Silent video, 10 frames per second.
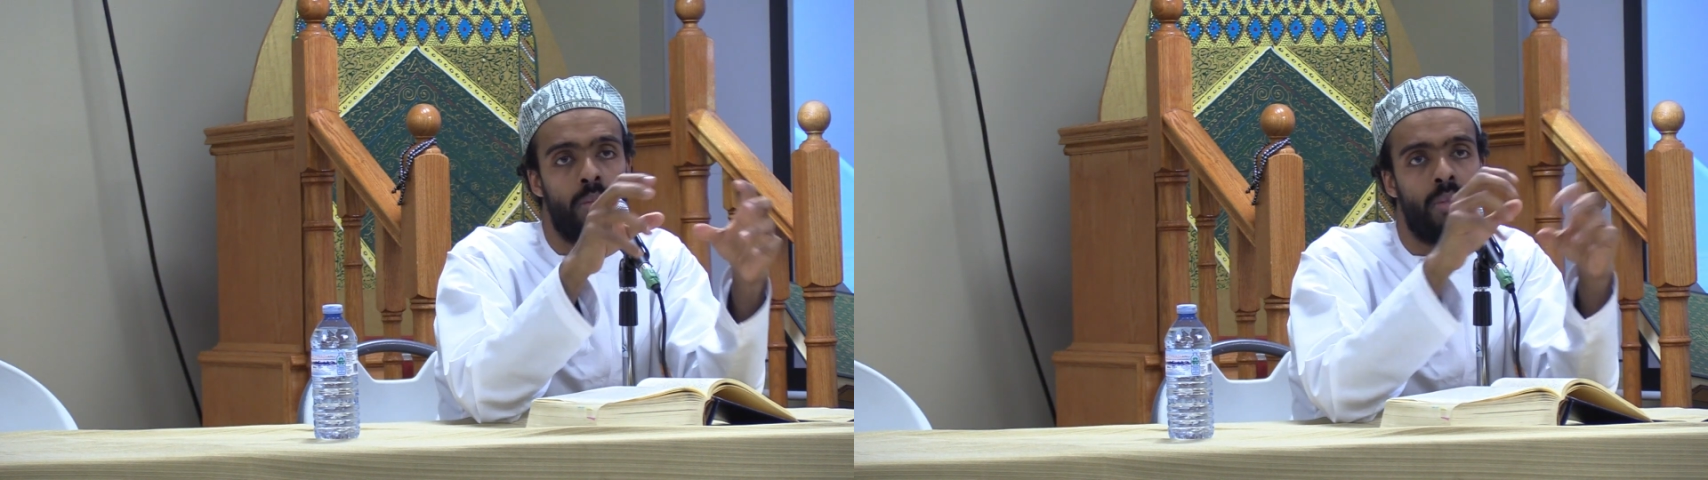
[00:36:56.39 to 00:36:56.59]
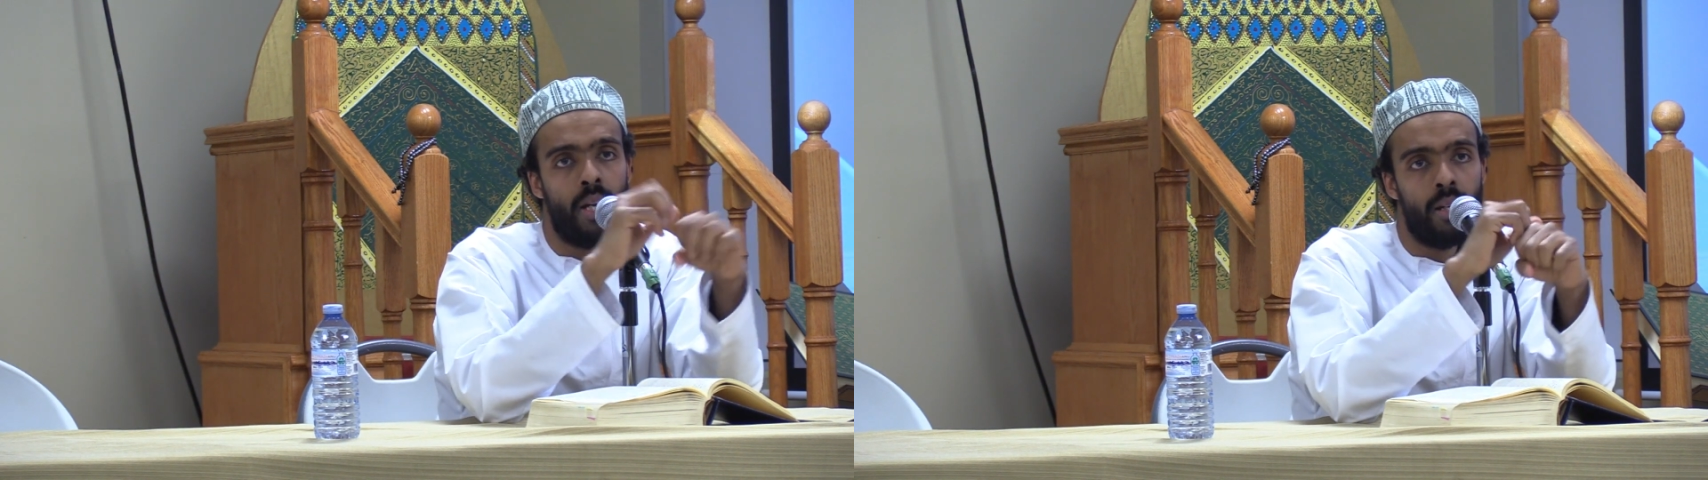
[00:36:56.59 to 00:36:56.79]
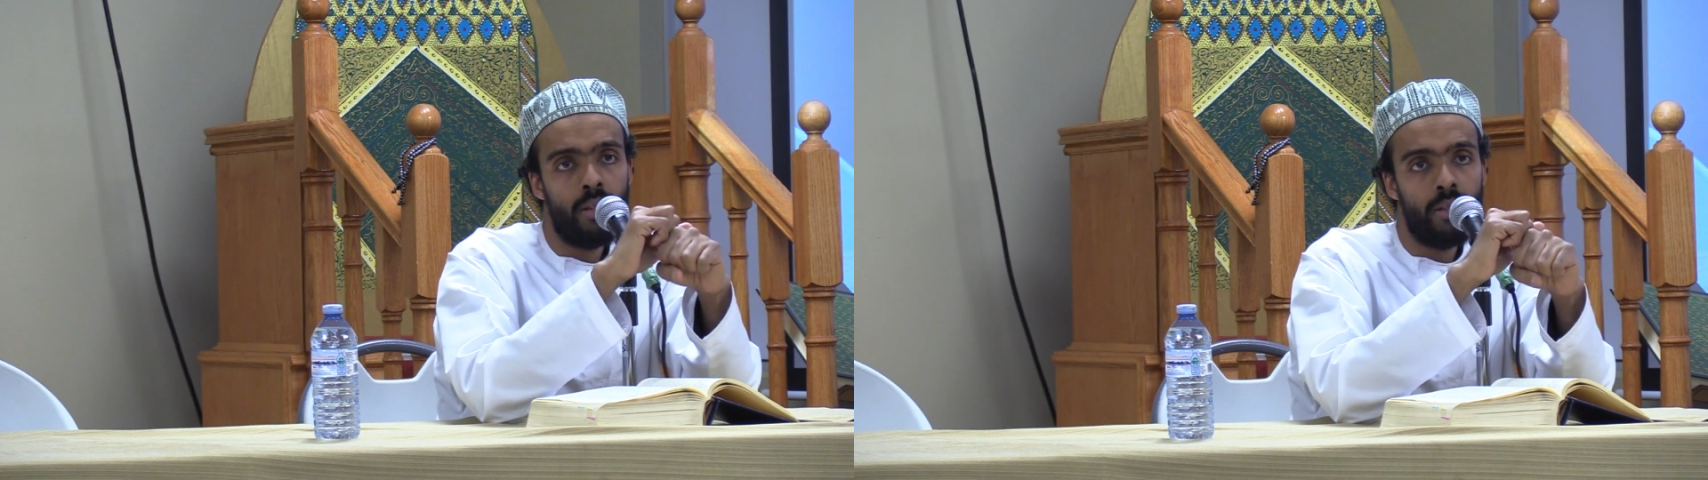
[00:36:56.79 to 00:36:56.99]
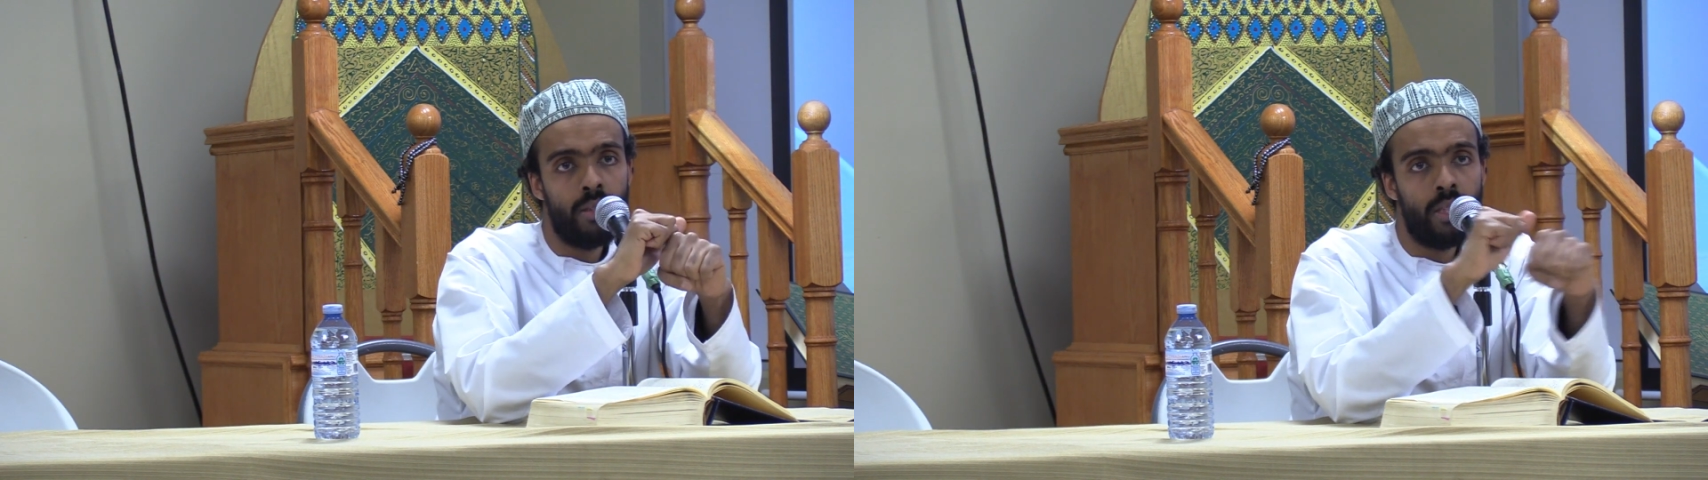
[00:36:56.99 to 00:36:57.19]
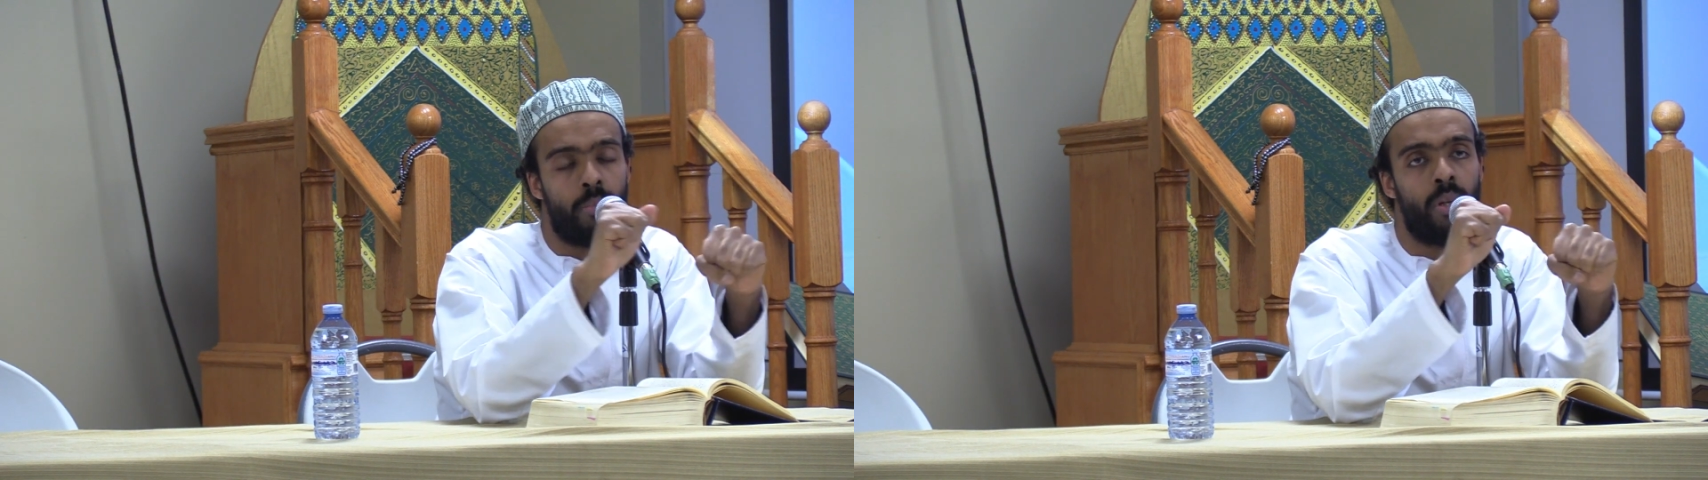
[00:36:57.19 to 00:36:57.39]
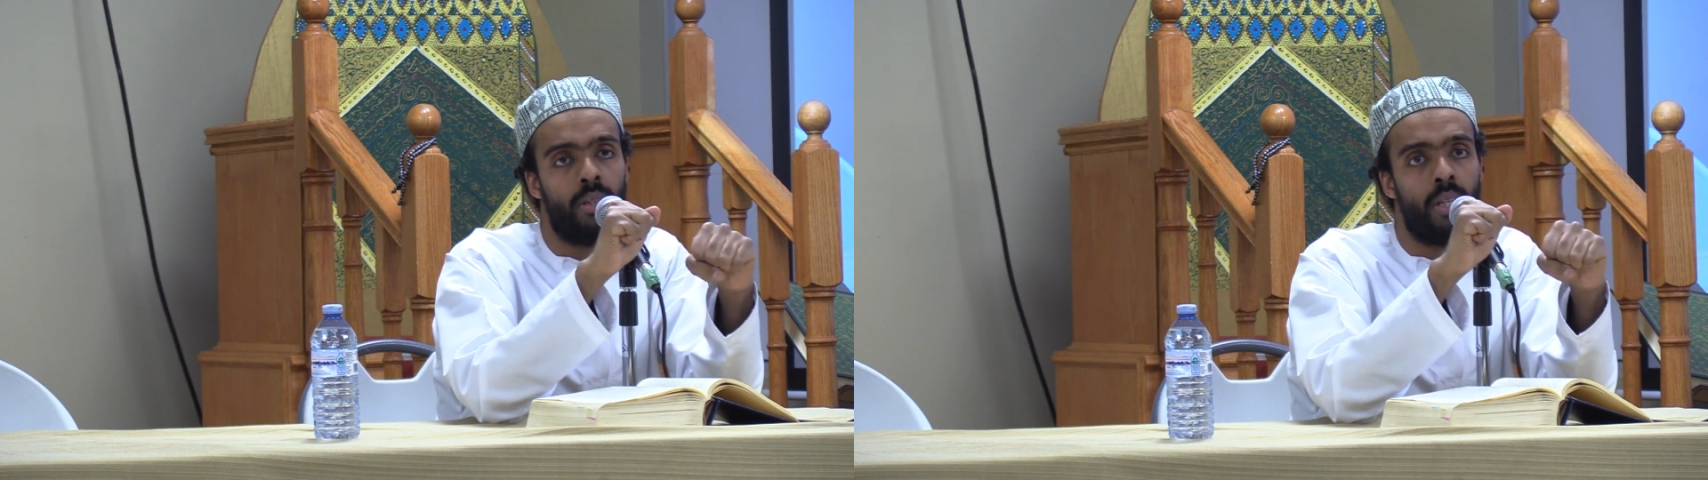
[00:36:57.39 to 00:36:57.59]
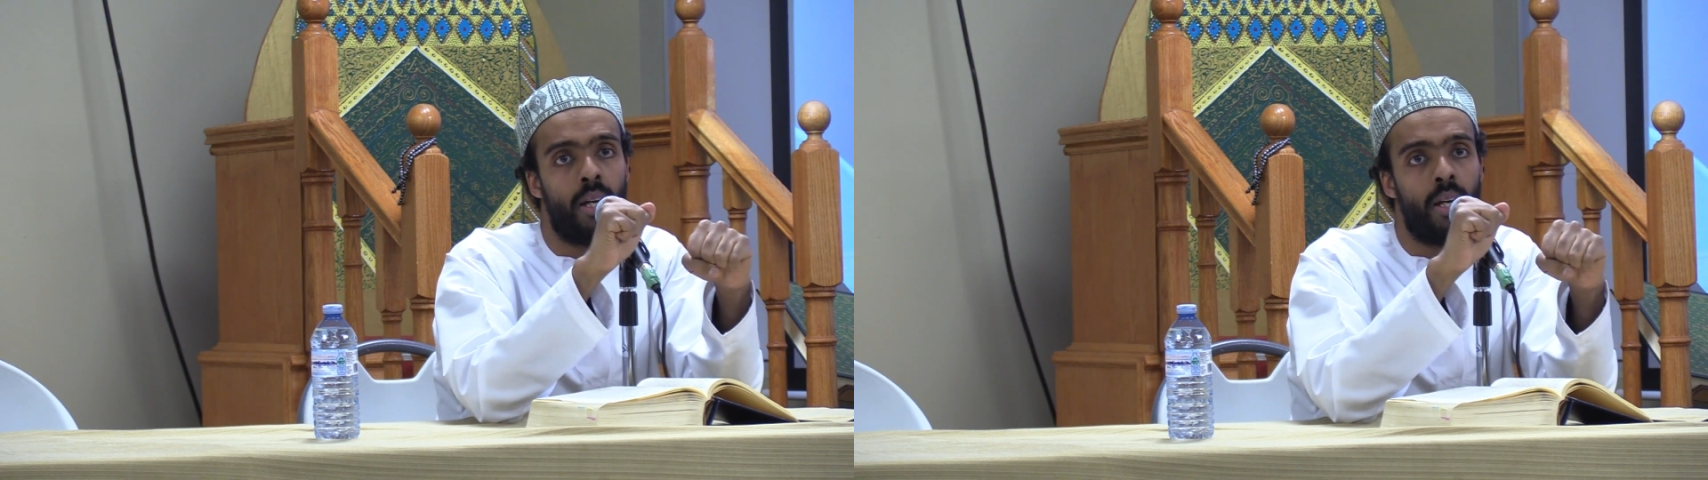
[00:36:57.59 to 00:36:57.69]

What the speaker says: that separated,